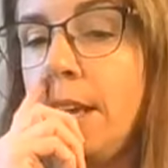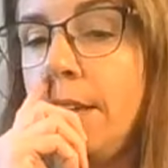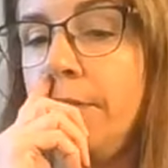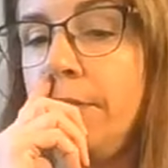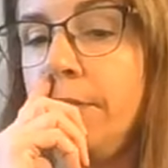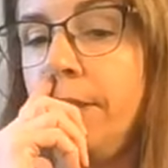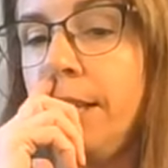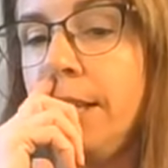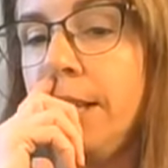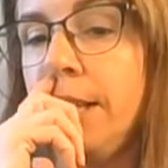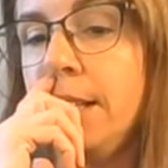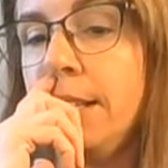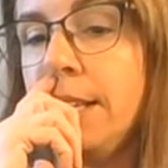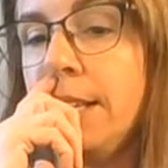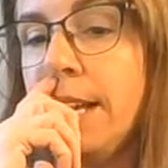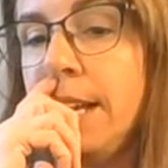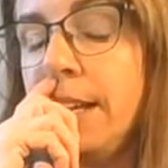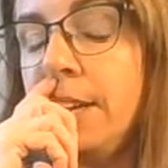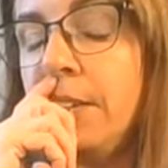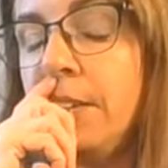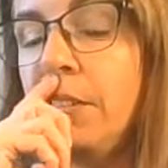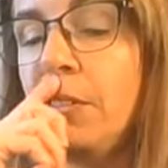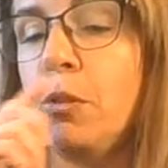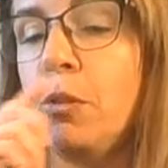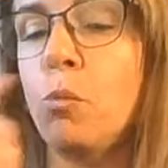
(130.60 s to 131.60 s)
i feel
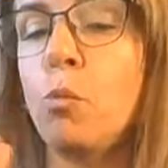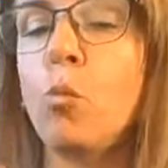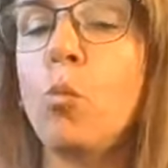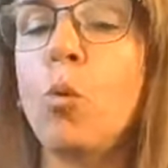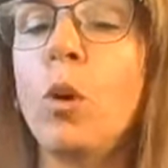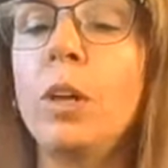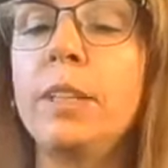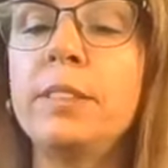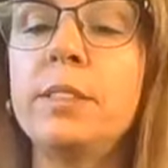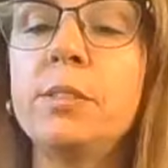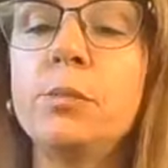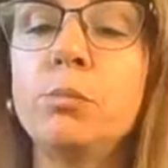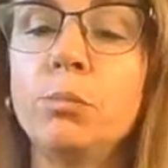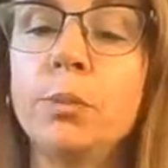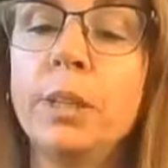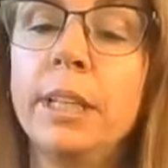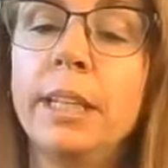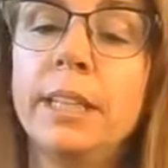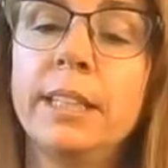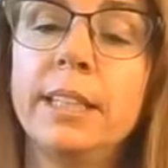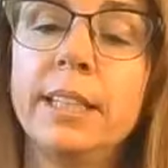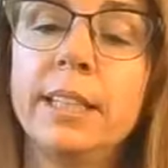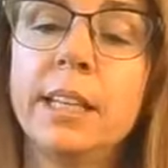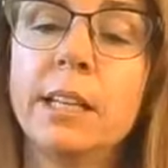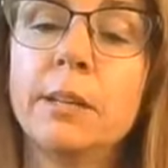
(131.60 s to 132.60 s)
like what's
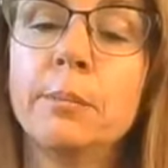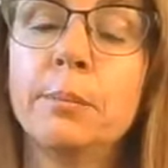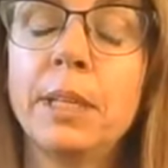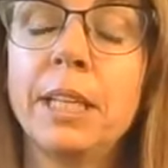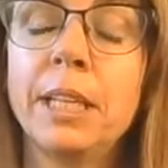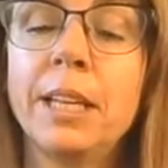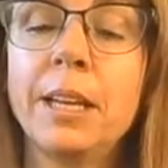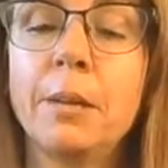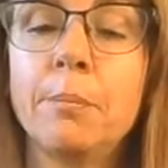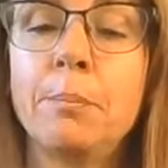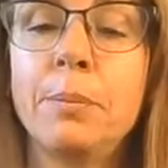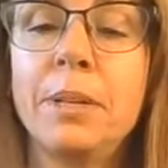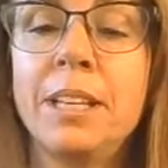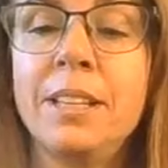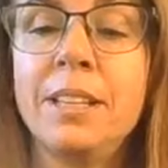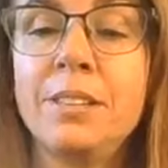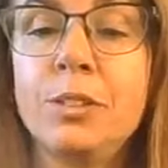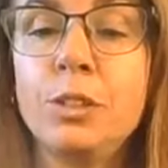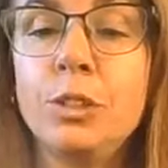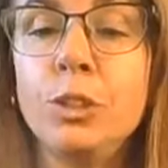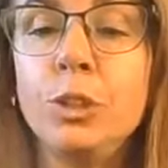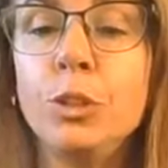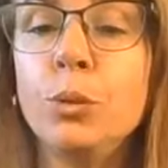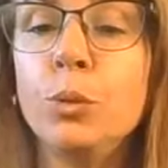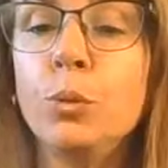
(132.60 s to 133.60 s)
really coming up
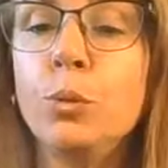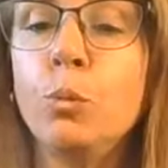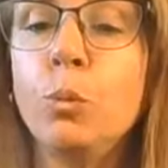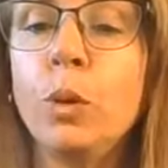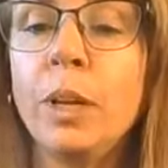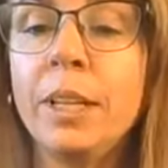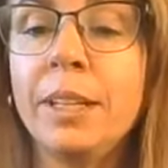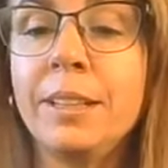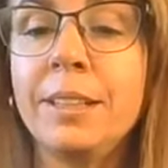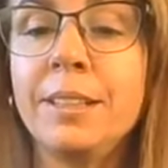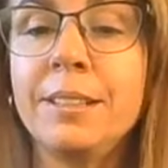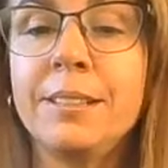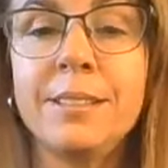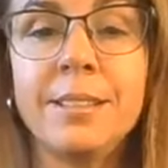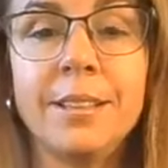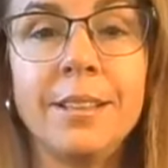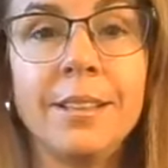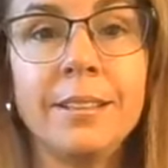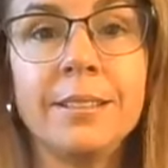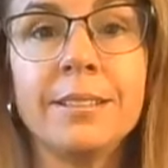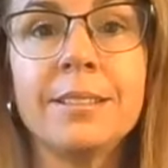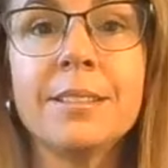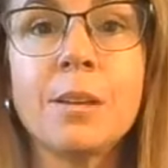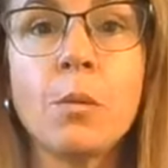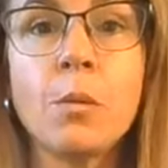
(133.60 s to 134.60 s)
is you
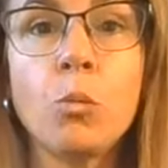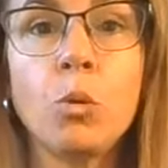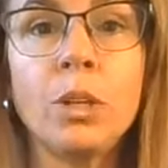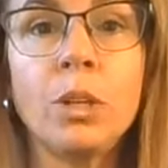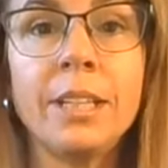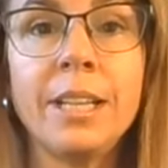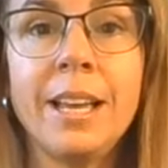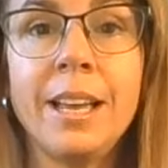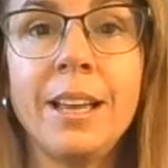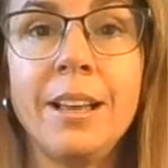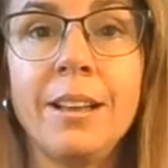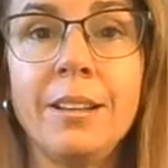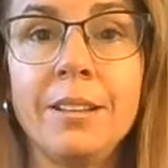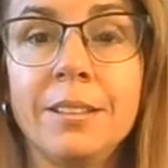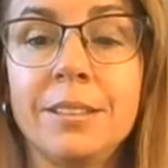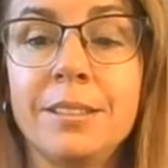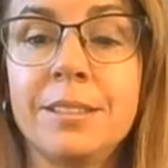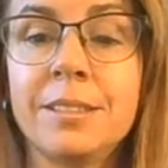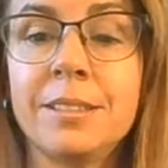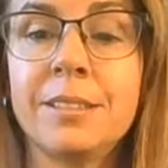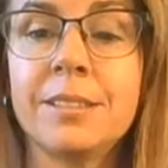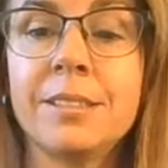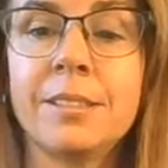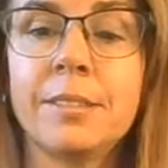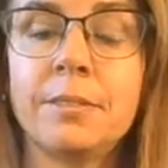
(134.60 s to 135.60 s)
witnessing someone
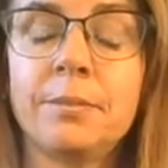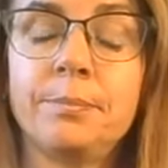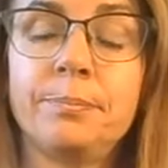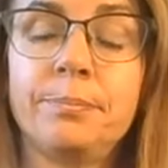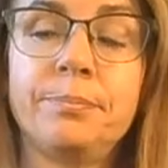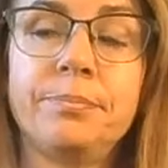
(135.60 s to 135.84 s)
else